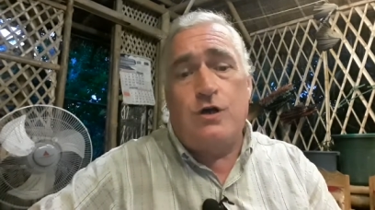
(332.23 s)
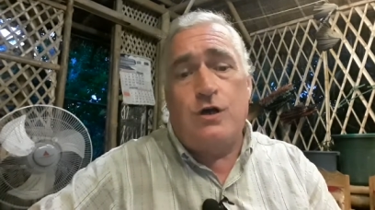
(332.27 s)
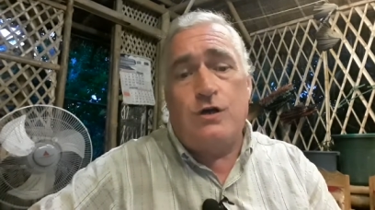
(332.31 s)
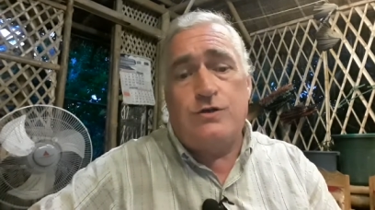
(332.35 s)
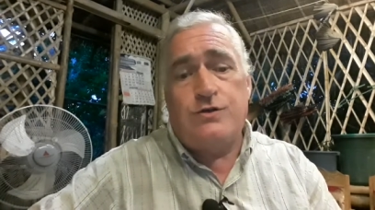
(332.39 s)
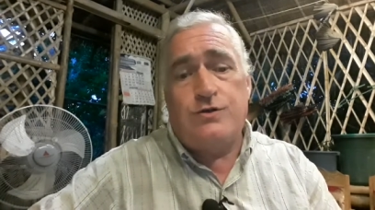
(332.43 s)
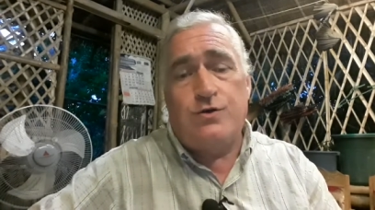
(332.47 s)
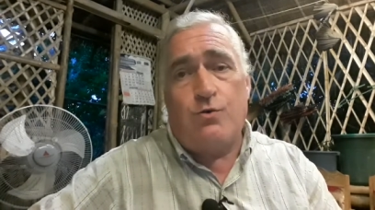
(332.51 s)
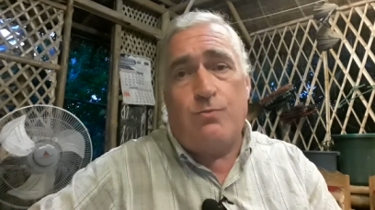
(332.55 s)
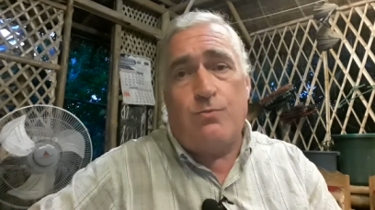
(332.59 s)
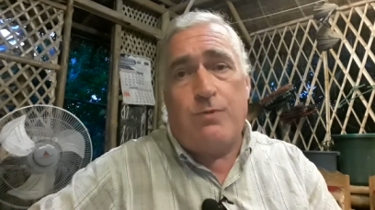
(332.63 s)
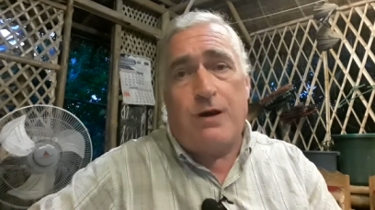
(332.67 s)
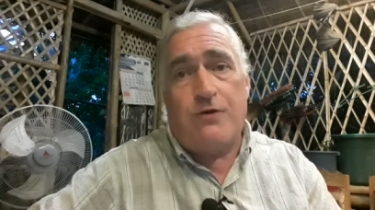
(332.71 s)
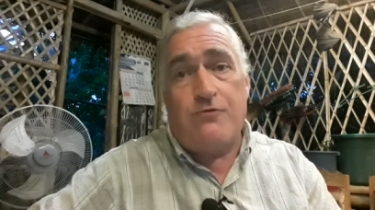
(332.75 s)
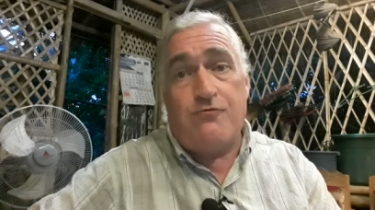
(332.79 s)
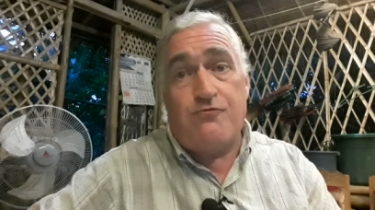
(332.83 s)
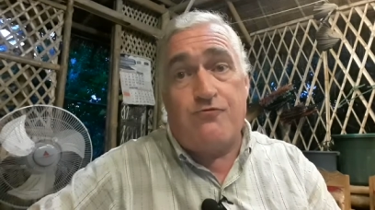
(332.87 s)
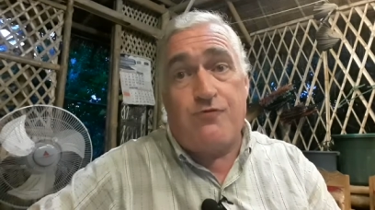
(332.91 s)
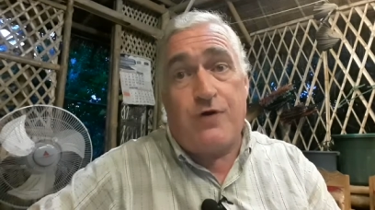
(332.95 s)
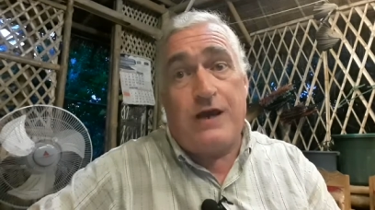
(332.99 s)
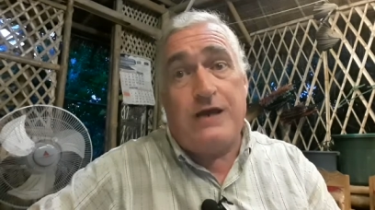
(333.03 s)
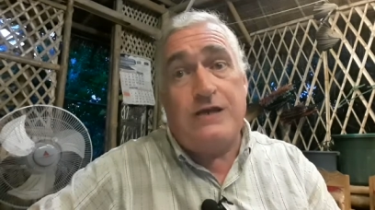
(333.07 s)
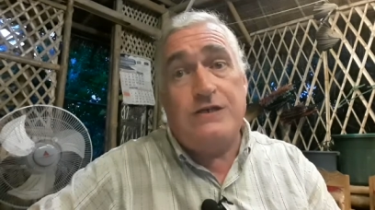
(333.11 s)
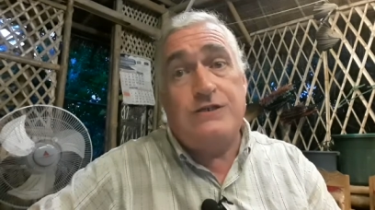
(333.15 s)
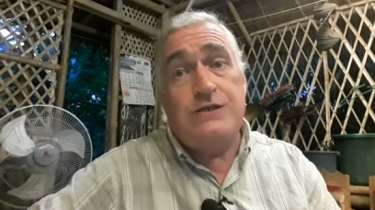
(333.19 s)
So by
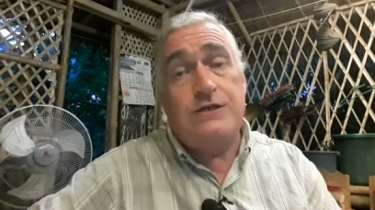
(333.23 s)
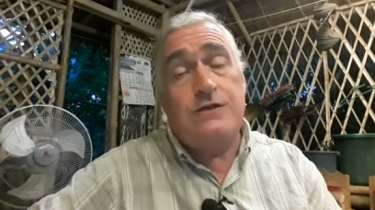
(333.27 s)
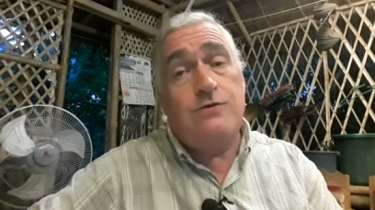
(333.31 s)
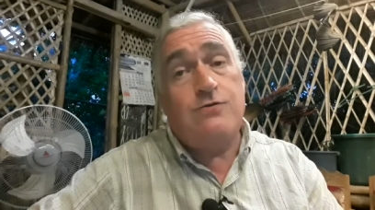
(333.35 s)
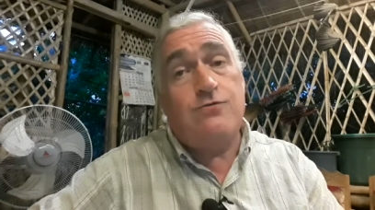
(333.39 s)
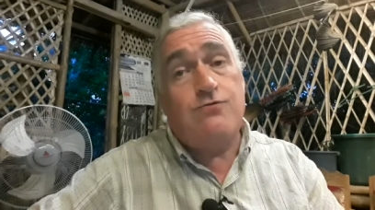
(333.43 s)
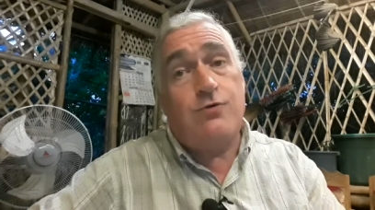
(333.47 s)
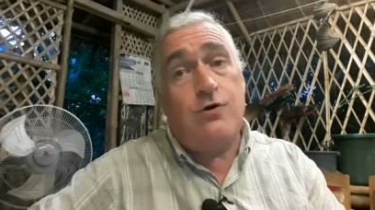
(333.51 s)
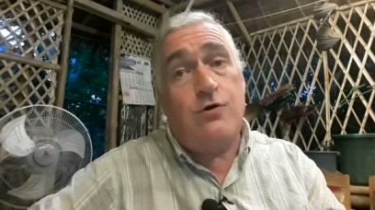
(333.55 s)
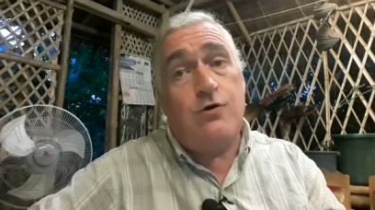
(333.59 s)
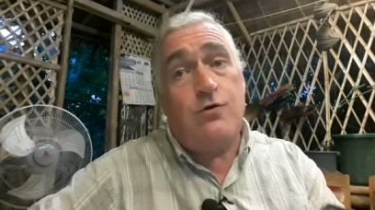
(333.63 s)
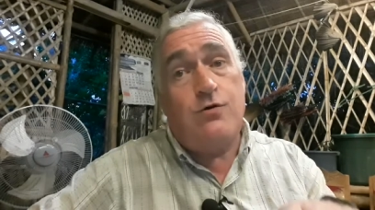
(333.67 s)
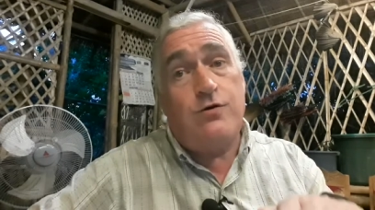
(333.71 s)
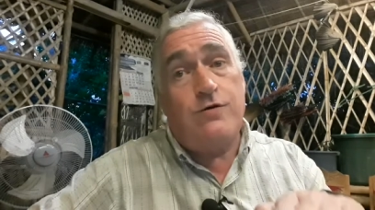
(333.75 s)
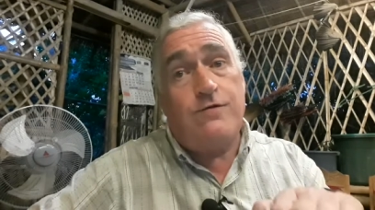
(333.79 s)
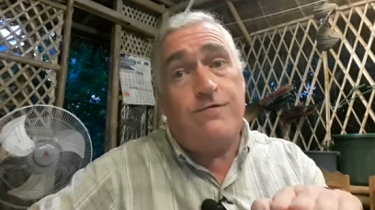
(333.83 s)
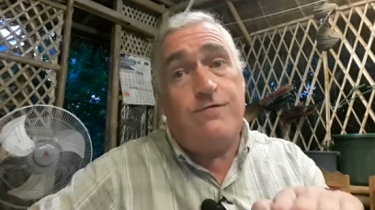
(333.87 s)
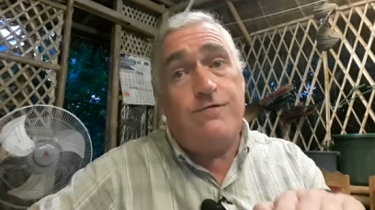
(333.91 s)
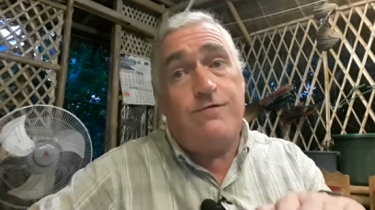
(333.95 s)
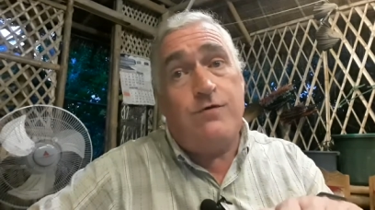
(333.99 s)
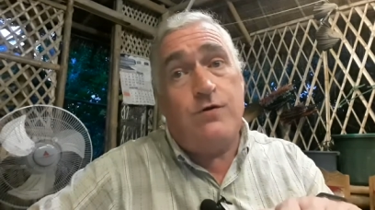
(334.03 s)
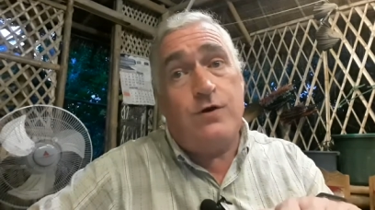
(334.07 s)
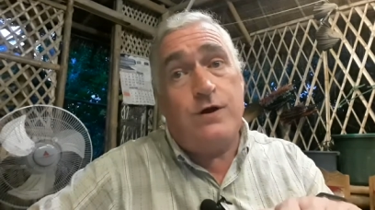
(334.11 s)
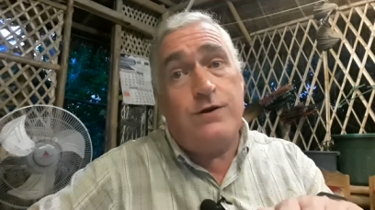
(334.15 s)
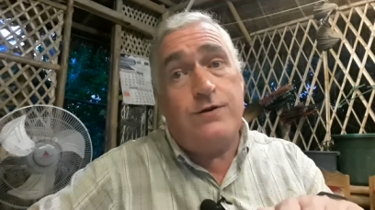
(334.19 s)
raising the road a
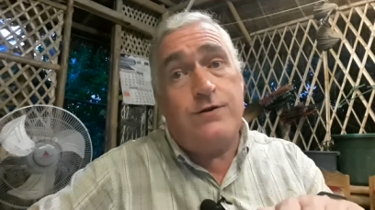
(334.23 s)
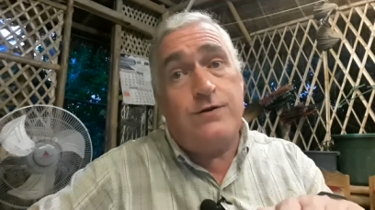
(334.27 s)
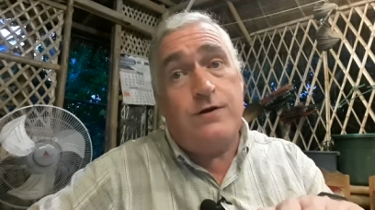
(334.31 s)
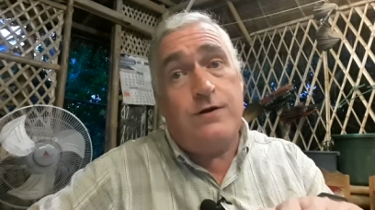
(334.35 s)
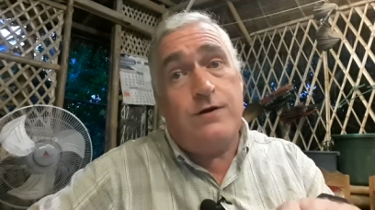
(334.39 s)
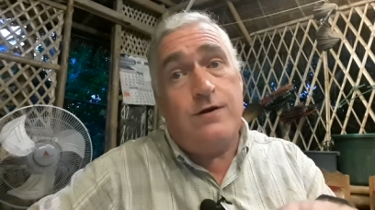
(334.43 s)
foot,